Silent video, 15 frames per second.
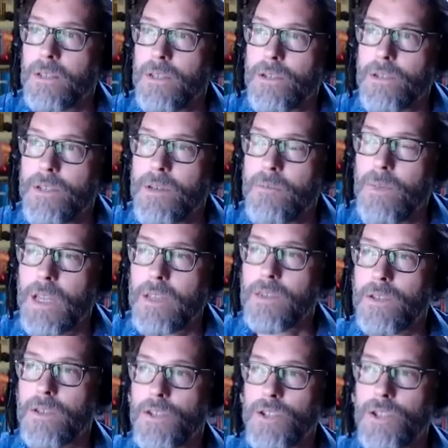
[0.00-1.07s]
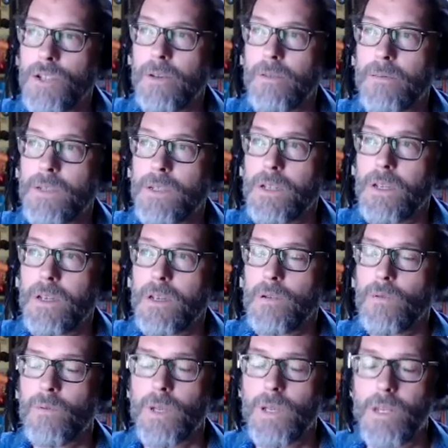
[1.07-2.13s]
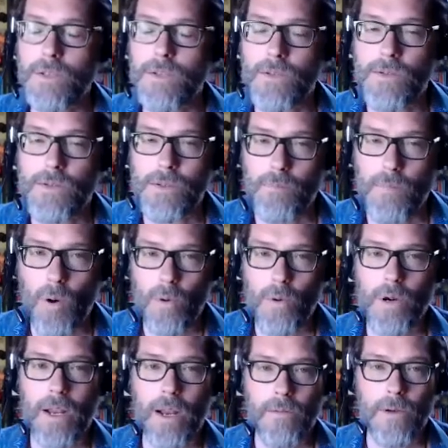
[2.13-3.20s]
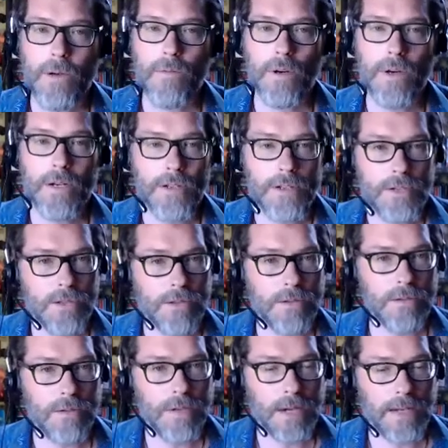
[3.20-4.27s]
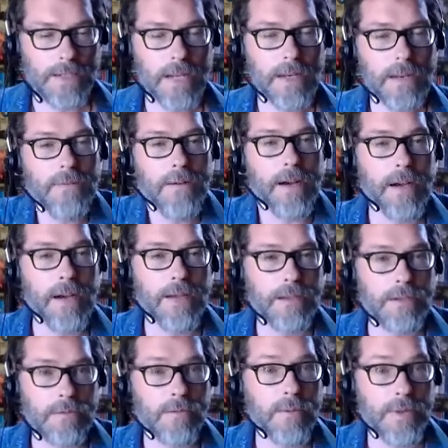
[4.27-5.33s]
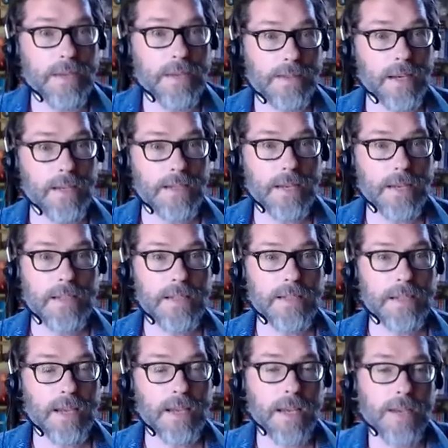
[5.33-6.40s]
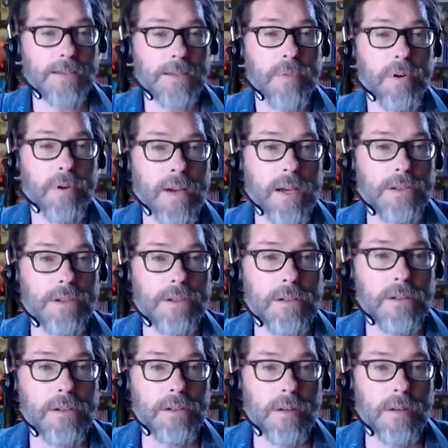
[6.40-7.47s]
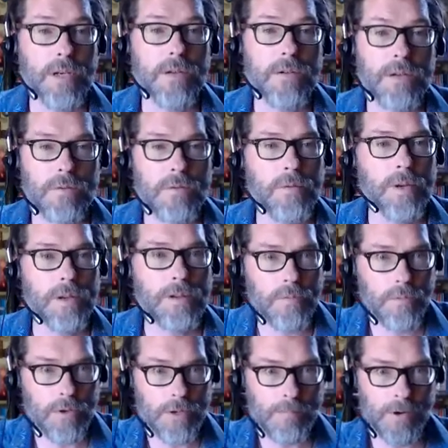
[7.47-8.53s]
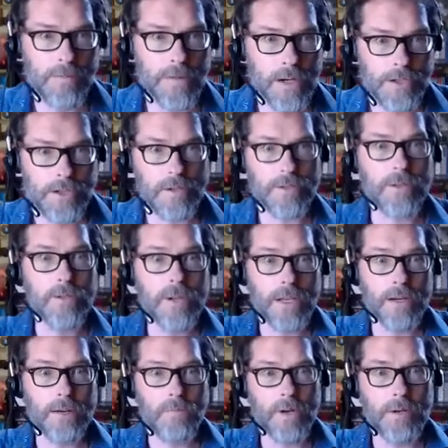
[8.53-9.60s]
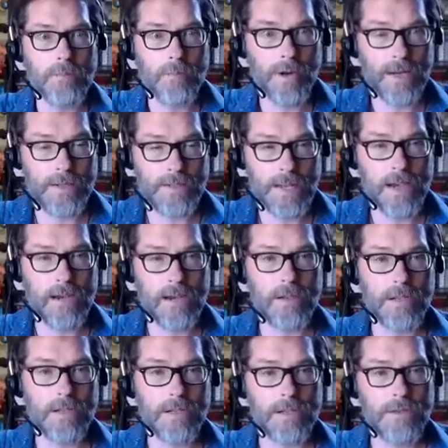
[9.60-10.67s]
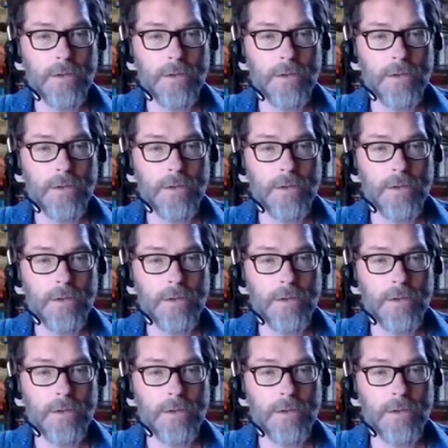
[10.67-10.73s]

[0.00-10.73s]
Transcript: to make this shift, we need to support everyone to identify, with this identity as a professional. I mean, what the word professional, you look at what it breaks down into,